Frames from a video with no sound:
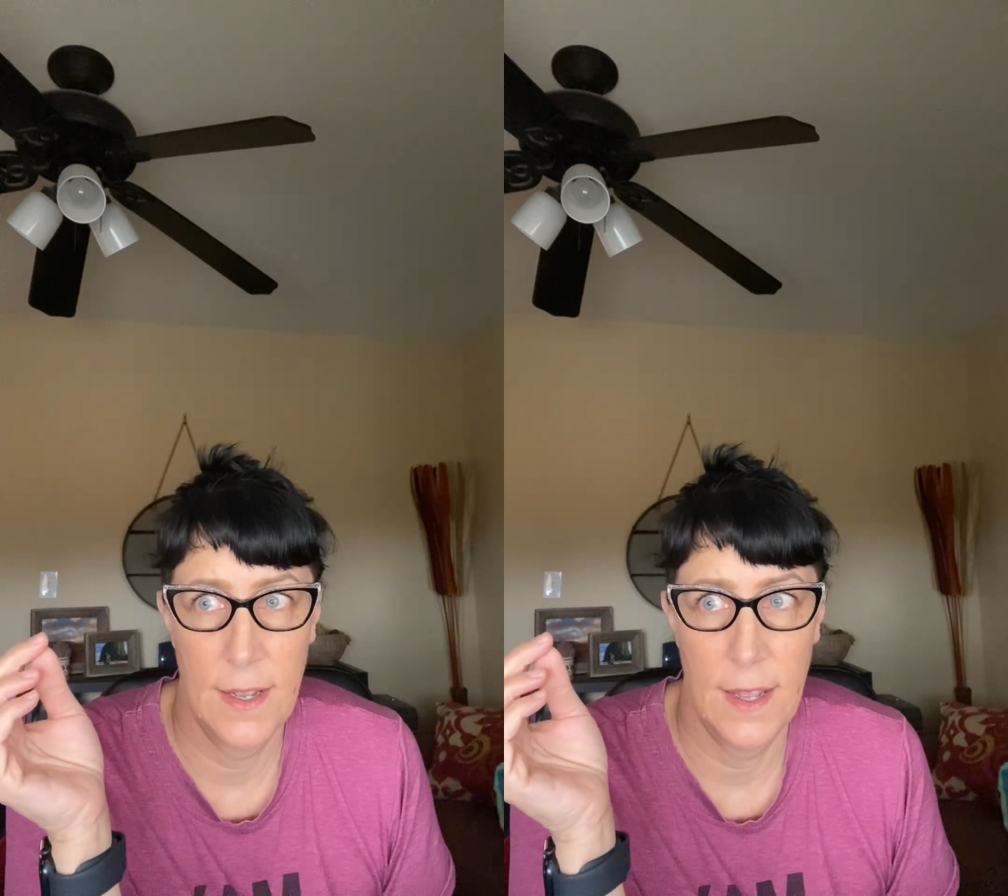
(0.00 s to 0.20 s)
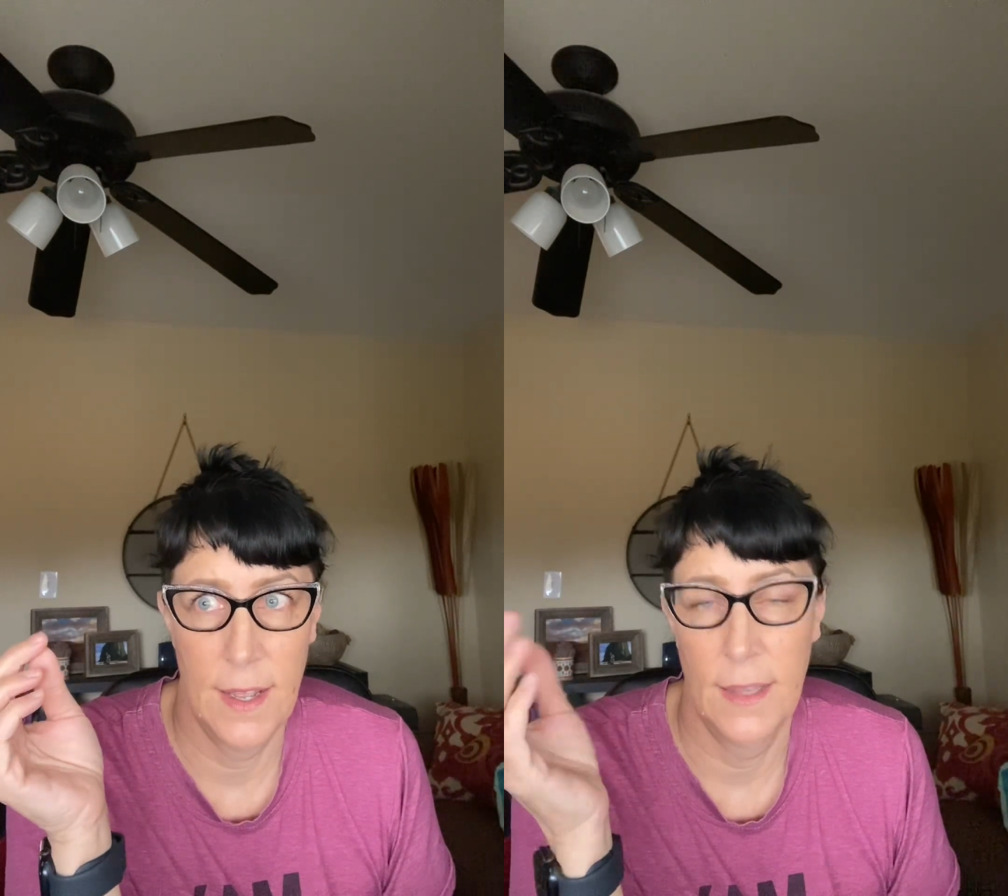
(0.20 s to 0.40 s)

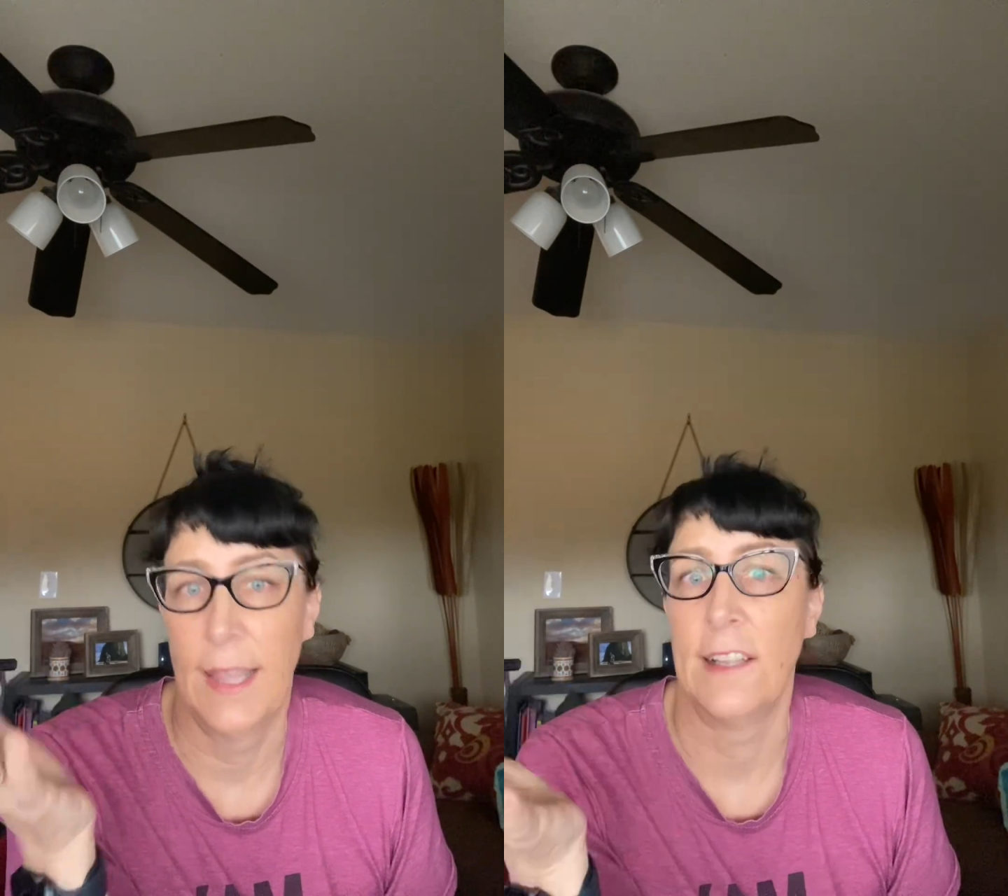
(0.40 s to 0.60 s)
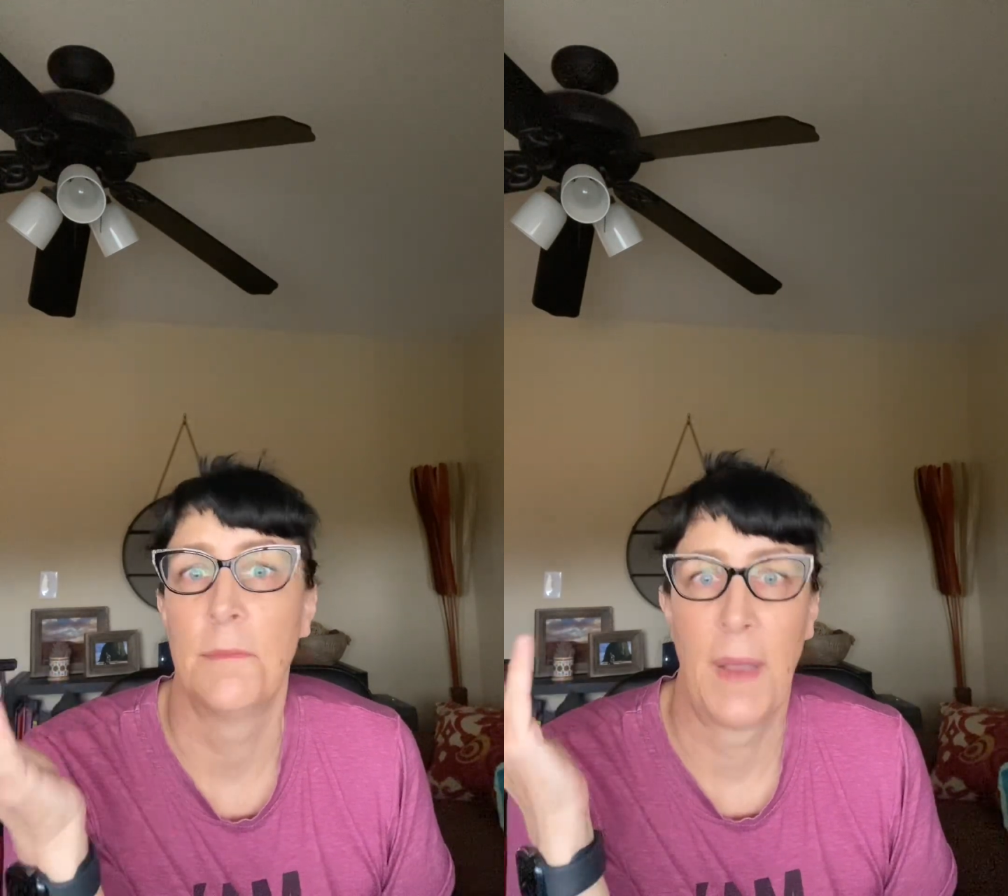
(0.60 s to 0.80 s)

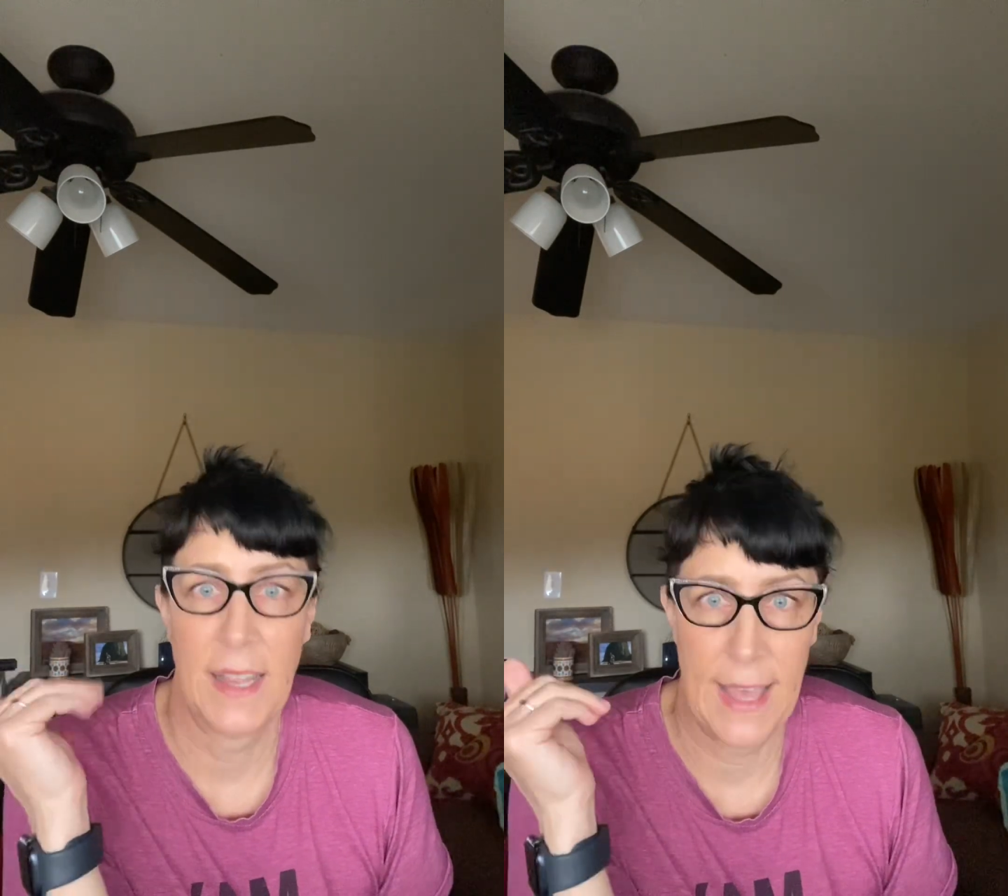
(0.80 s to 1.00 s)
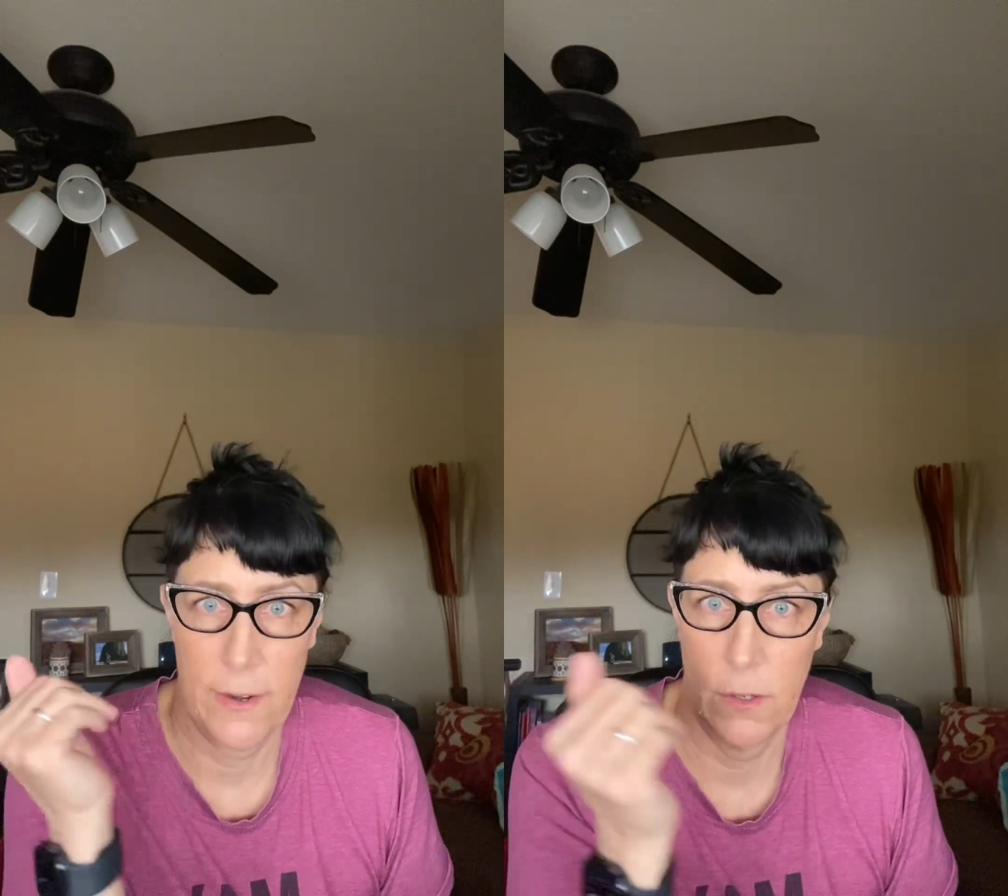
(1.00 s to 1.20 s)
legs
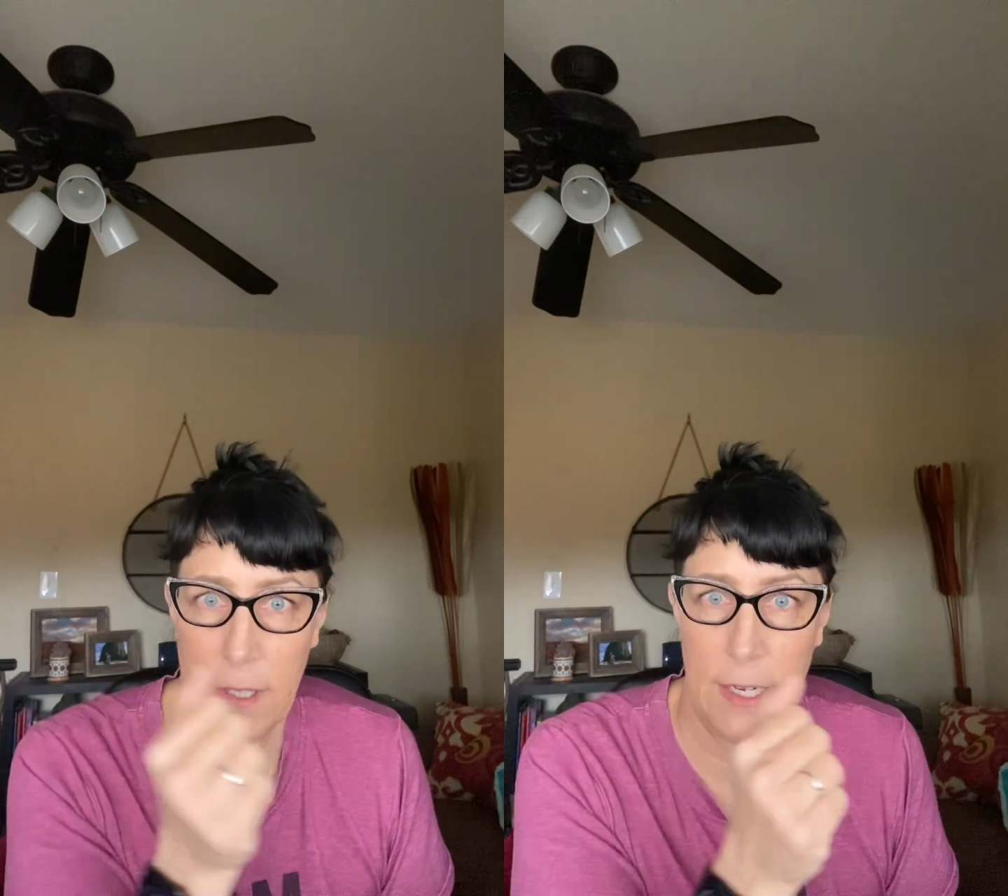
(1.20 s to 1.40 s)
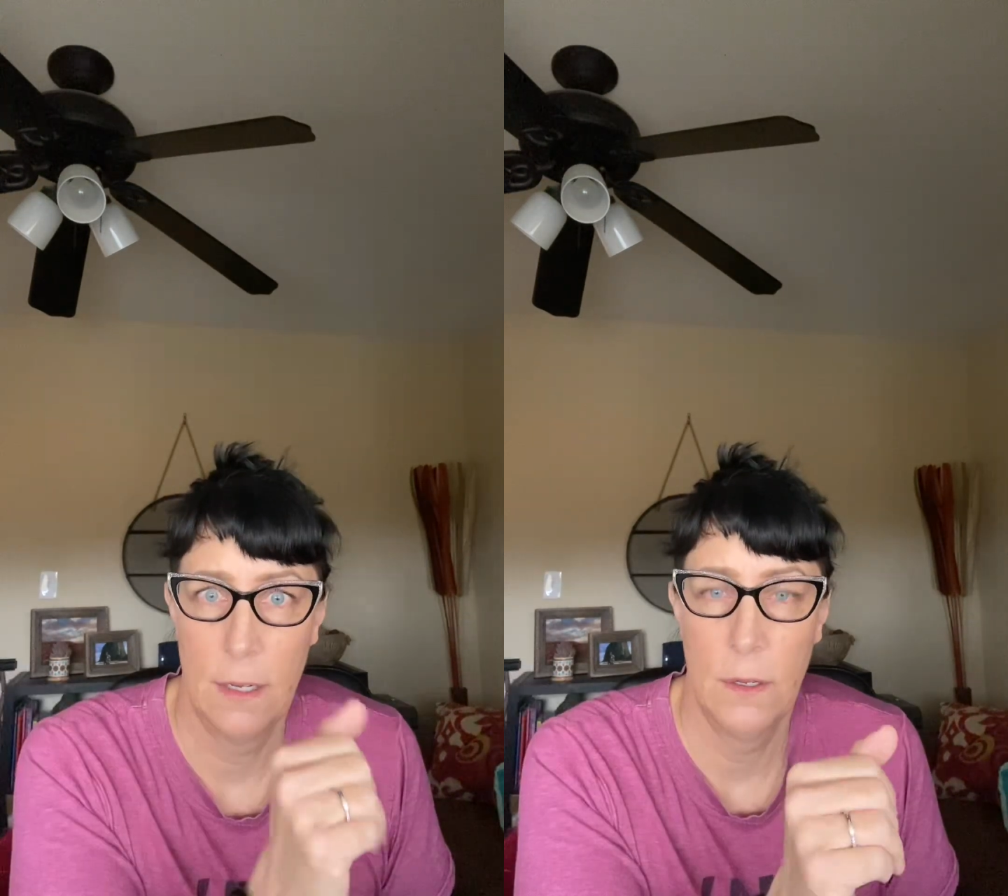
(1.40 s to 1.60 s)

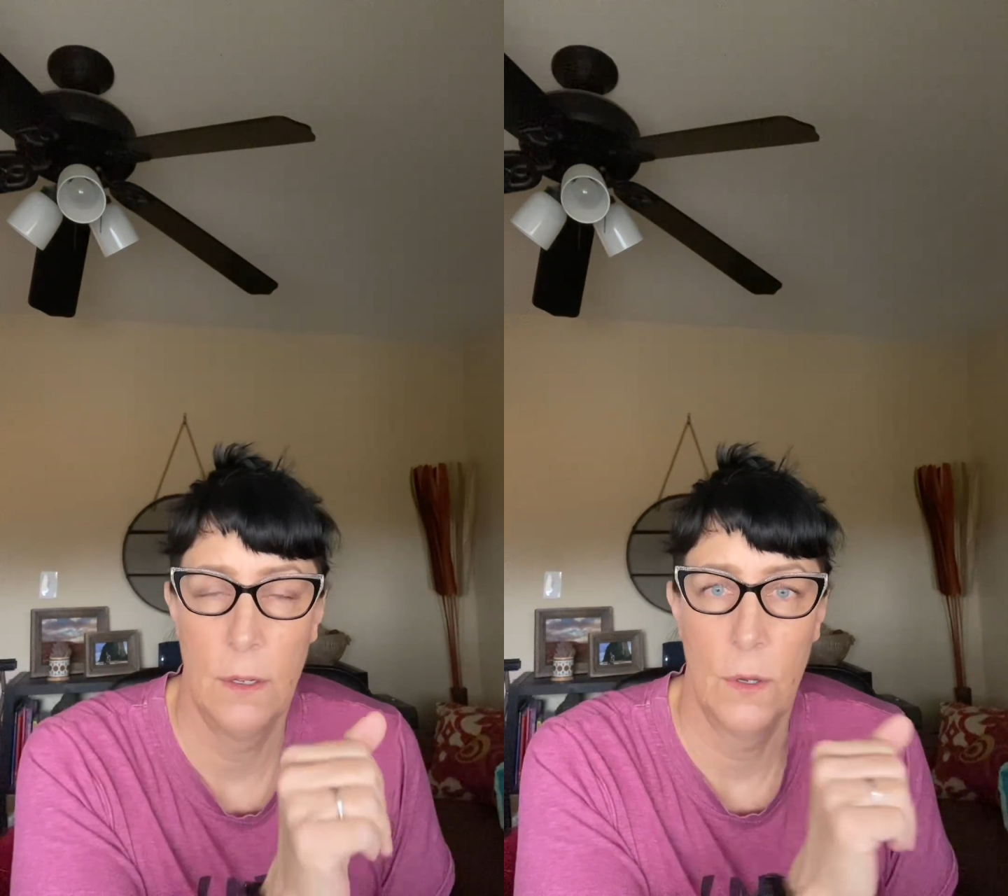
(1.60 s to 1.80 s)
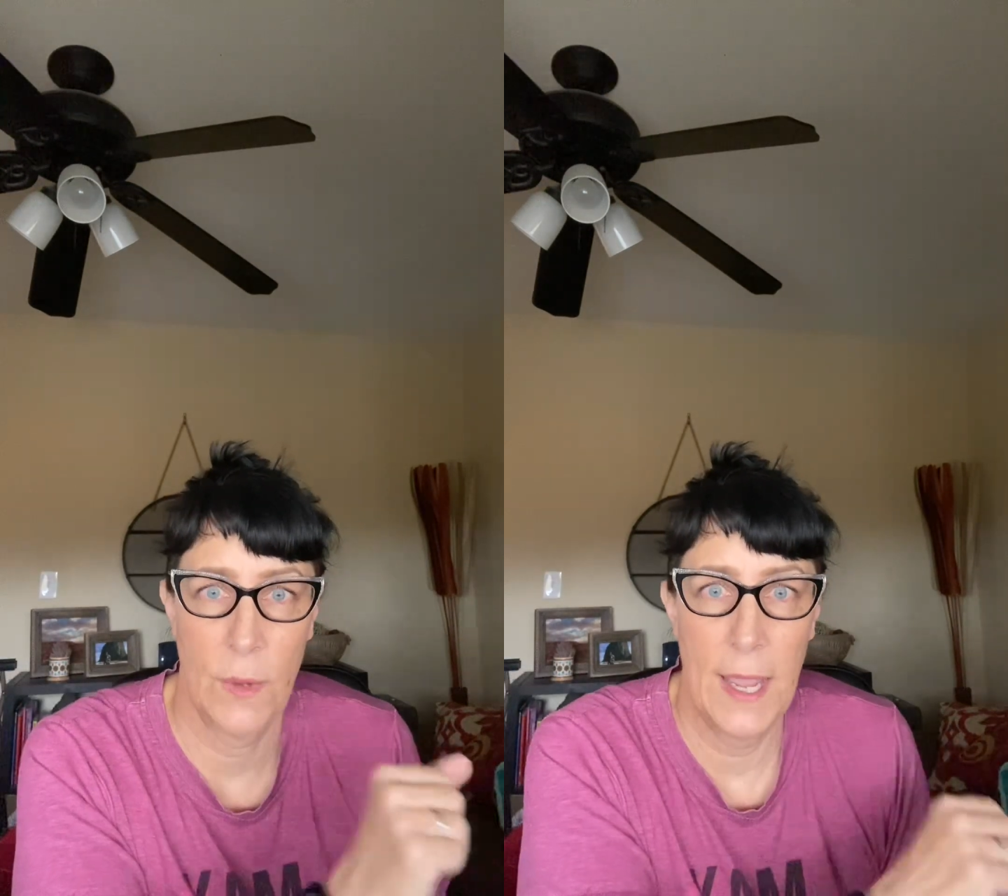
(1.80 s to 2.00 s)
bilaterally.
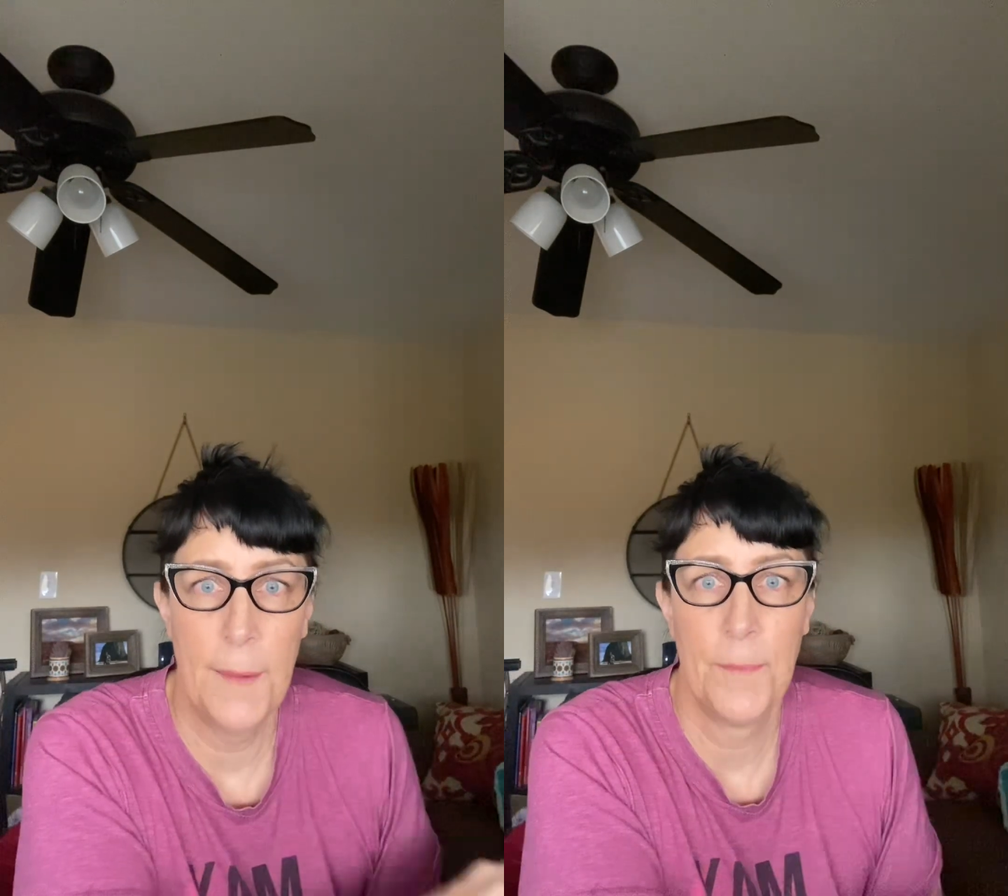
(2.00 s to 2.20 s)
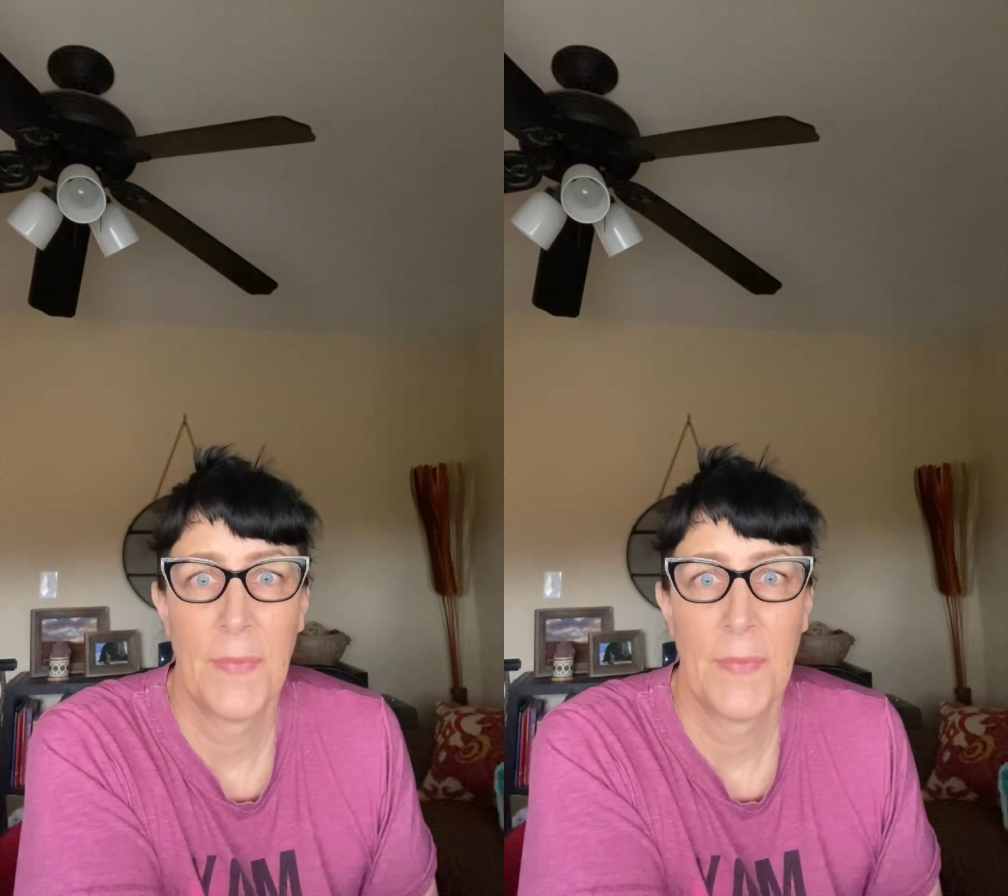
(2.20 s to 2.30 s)
Okay?